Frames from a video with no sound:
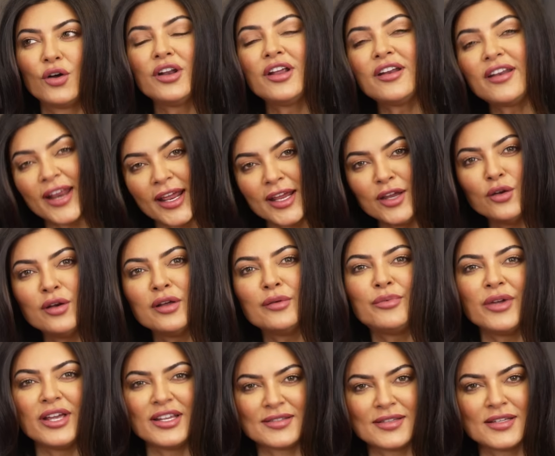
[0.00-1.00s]
on a regular
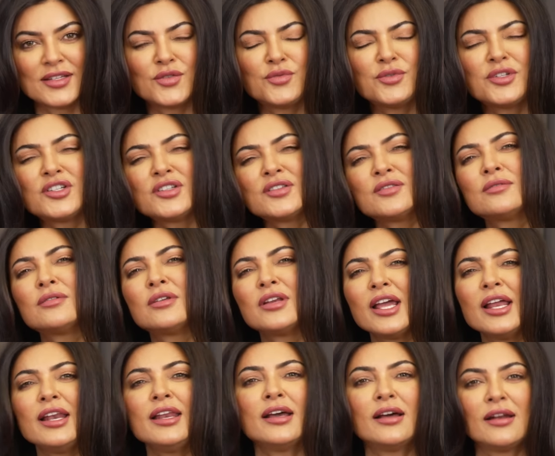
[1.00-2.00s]
basis, which is
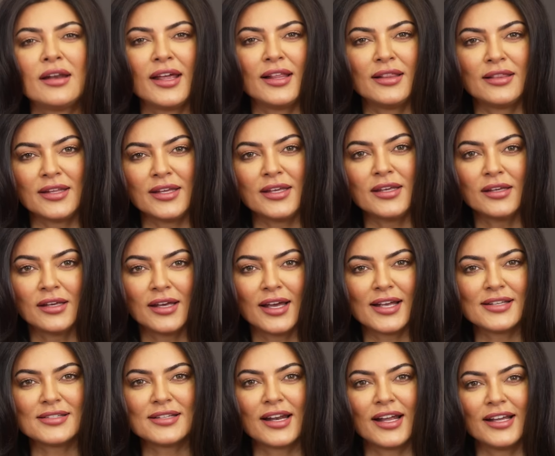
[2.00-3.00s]
really unhealthy
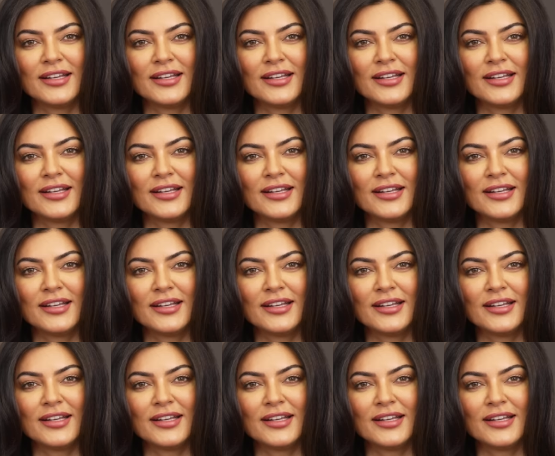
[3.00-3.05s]
as an